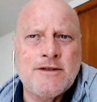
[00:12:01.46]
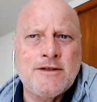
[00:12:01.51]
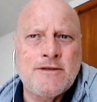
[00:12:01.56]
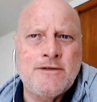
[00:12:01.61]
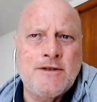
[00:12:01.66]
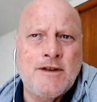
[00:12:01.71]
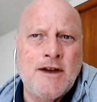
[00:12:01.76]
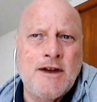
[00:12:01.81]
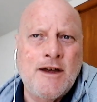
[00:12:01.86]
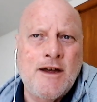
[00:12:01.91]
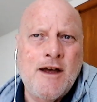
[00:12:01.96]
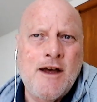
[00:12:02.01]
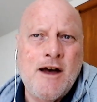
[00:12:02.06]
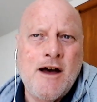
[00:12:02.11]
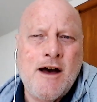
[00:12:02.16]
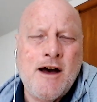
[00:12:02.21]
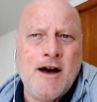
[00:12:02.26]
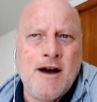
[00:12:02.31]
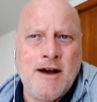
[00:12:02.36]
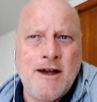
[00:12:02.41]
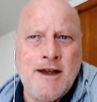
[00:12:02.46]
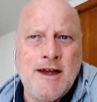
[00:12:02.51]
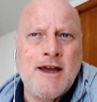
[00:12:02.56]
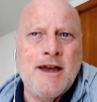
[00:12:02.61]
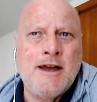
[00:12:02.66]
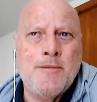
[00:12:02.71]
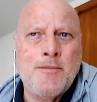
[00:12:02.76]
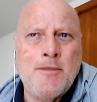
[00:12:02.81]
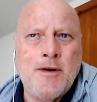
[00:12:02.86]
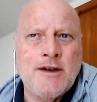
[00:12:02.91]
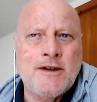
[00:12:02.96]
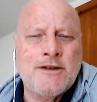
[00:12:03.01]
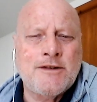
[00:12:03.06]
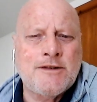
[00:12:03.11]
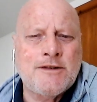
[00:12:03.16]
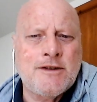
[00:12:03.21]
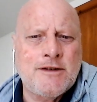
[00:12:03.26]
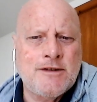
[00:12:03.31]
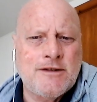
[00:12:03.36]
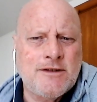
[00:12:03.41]
of I am, I
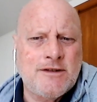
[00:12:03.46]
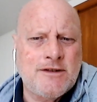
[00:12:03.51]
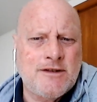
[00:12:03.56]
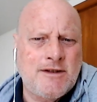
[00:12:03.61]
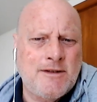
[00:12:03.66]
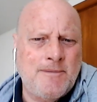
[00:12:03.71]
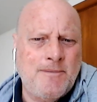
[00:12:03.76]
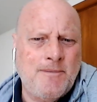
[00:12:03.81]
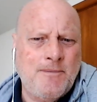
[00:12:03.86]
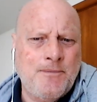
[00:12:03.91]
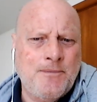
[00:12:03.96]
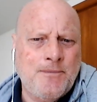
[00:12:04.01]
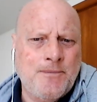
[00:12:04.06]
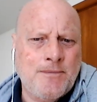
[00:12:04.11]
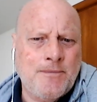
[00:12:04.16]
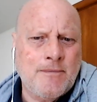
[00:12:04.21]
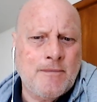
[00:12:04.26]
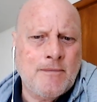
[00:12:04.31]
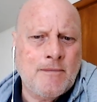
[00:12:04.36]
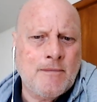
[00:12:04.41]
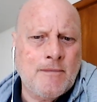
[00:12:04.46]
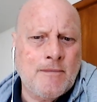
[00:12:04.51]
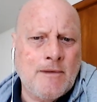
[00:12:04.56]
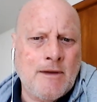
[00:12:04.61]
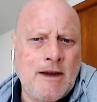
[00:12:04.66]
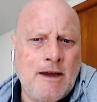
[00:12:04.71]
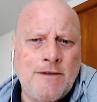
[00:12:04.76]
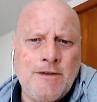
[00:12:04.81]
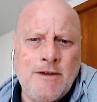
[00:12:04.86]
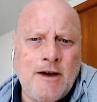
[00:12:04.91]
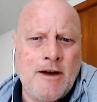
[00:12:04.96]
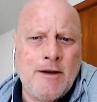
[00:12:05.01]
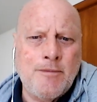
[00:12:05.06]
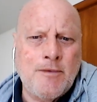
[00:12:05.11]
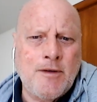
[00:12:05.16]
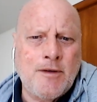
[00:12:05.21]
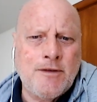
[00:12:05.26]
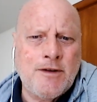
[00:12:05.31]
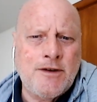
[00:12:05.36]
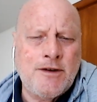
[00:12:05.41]
exist, and that I'm
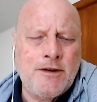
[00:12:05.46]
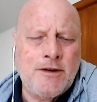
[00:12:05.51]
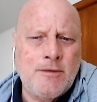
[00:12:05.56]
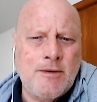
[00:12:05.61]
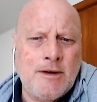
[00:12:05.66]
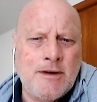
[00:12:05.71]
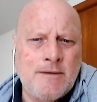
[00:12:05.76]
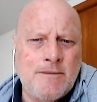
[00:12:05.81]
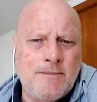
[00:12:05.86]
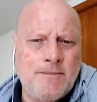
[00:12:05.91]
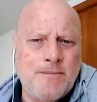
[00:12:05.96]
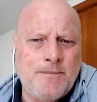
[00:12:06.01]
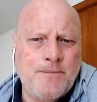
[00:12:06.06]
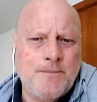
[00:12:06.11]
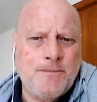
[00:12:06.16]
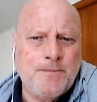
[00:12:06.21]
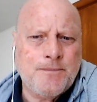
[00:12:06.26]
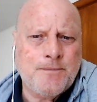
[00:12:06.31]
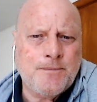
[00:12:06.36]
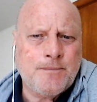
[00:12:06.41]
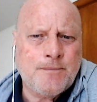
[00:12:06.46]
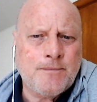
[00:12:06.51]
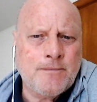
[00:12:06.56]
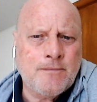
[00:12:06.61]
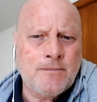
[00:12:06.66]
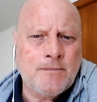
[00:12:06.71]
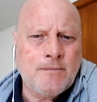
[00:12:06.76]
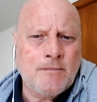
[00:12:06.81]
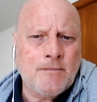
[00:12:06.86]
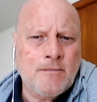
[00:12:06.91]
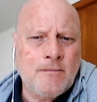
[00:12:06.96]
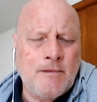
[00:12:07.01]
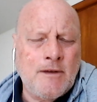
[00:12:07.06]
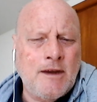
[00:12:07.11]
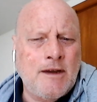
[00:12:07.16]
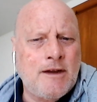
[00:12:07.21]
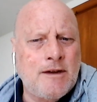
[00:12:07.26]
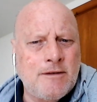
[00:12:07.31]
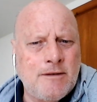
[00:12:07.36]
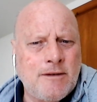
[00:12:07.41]
not the doer.
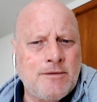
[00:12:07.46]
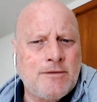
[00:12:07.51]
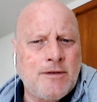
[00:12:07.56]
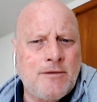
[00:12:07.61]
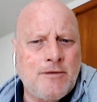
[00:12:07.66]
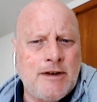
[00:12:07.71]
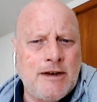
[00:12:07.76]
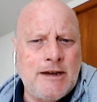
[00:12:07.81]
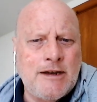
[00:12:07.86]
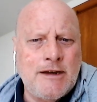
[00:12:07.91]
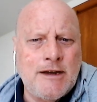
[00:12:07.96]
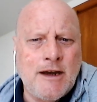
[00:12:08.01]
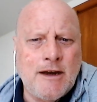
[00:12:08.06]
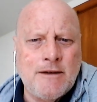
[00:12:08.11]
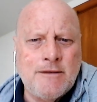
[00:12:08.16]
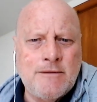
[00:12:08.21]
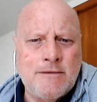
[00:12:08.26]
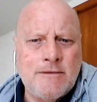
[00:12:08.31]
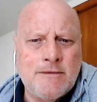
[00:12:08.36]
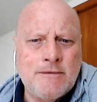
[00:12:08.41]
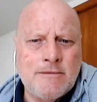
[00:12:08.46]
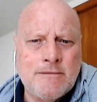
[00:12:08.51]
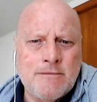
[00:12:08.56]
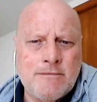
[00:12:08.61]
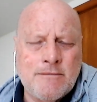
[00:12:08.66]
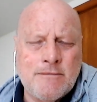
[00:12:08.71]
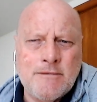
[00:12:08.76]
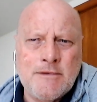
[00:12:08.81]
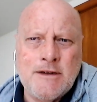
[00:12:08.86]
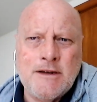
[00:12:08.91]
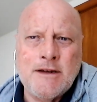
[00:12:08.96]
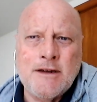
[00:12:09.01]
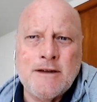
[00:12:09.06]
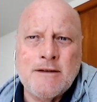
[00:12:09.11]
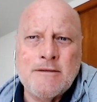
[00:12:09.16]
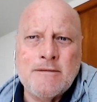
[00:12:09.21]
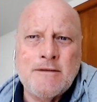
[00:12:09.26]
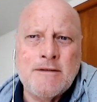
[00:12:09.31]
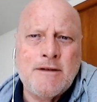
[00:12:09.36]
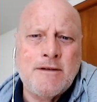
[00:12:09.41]
Now you have to have an ego,
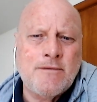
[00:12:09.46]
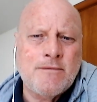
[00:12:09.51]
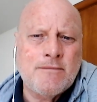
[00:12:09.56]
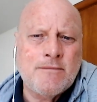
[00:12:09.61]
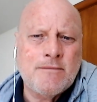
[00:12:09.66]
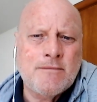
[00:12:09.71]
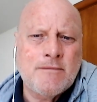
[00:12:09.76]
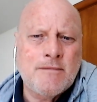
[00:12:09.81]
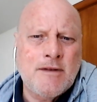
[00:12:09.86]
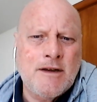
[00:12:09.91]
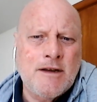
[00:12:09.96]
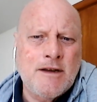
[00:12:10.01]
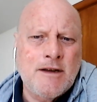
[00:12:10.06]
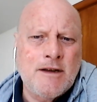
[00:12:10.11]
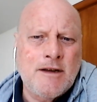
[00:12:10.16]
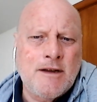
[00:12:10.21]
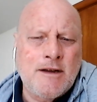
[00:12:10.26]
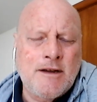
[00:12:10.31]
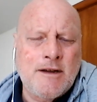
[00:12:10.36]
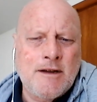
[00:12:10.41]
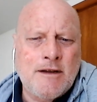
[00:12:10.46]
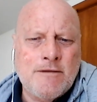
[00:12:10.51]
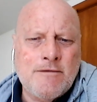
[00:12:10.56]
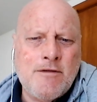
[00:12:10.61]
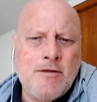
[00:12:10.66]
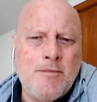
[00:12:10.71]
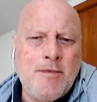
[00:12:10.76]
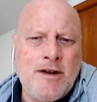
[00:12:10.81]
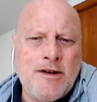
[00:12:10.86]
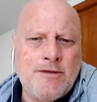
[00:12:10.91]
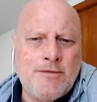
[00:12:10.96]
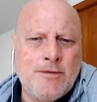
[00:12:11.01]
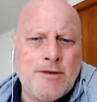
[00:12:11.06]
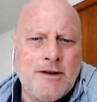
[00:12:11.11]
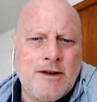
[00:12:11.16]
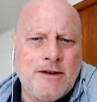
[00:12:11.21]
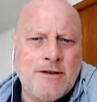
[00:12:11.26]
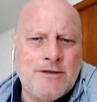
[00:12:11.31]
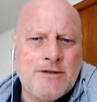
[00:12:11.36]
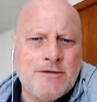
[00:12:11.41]
even Ramesh would
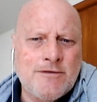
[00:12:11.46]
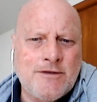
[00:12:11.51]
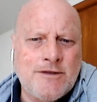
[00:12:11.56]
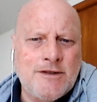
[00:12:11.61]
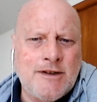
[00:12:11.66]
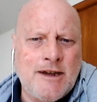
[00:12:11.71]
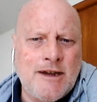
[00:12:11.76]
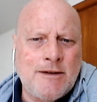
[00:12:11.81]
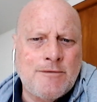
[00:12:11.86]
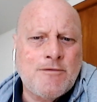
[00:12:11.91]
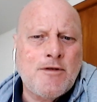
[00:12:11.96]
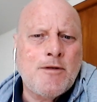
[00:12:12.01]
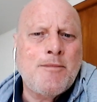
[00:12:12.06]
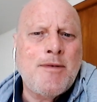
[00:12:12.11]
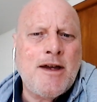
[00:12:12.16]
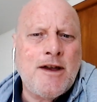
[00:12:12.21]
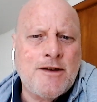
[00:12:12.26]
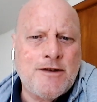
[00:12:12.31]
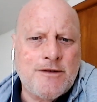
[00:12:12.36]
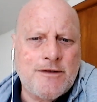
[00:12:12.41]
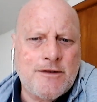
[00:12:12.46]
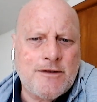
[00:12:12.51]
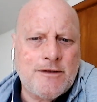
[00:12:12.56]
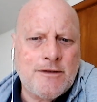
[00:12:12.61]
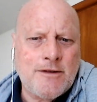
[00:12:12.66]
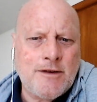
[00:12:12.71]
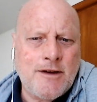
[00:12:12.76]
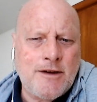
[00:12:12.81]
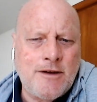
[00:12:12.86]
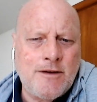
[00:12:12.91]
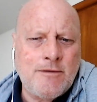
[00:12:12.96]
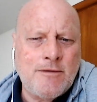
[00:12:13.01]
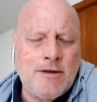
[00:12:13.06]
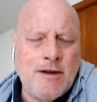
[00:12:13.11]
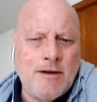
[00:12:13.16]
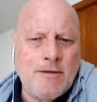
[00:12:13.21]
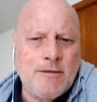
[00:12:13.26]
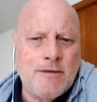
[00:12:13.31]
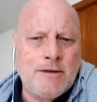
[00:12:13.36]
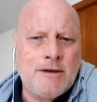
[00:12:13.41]
answer his name. Ramesh, can you
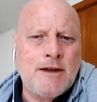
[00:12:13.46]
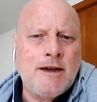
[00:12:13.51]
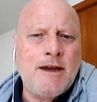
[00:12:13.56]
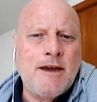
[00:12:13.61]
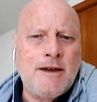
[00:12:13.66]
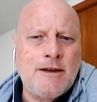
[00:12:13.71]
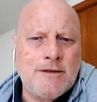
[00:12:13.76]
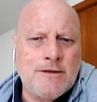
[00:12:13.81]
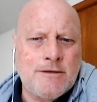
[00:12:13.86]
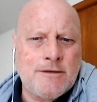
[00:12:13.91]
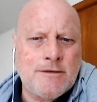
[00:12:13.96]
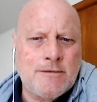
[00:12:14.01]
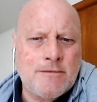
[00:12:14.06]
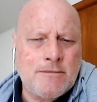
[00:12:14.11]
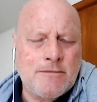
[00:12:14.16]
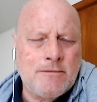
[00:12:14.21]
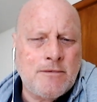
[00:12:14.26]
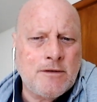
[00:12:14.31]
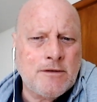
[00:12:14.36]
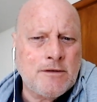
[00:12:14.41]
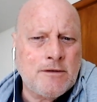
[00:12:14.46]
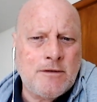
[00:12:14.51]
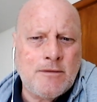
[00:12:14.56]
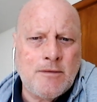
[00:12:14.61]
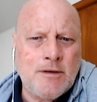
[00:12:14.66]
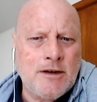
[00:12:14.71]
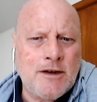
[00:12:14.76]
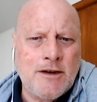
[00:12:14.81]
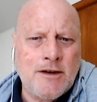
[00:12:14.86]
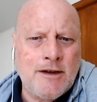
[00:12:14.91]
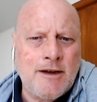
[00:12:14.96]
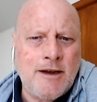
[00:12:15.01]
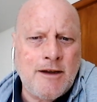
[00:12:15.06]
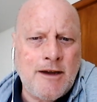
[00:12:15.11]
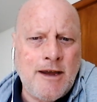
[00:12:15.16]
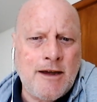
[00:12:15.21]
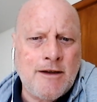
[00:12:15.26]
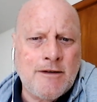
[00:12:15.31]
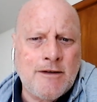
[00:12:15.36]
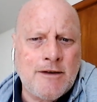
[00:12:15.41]
tell? Yes. How
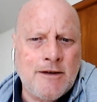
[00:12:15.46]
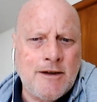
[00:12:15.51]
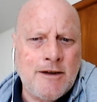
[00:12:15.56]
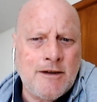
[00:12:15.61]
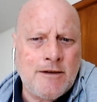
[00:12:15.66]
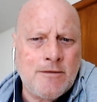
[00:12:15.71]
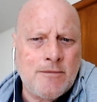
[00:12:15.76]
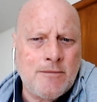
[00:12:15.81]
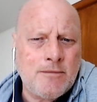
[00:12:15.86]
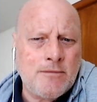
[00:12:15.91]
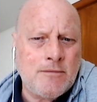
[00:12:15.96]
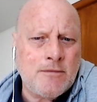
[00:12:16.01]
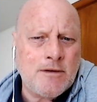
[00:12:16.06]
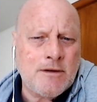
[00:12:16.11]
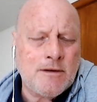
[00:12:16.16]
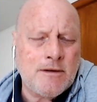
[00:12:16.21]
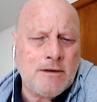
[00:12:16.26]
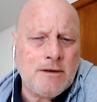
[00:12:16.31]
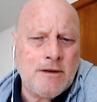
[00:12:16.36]
can I help? What?